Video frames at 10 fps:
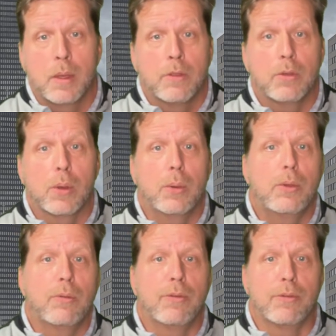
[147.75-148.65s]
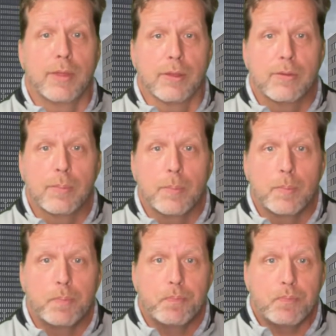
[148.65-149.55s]
So who uses this?
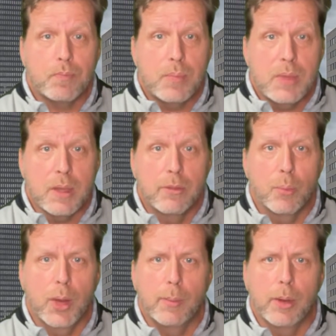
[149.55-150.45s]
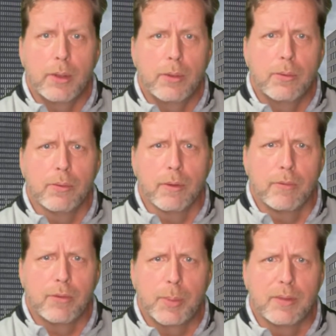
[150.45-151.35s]
The primary user of
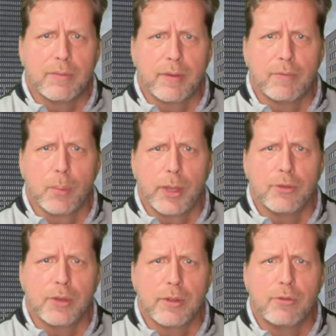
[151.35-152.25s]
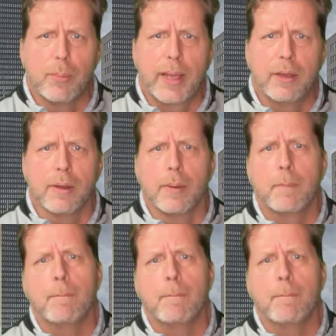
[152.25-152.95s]
this piece of information is your banker.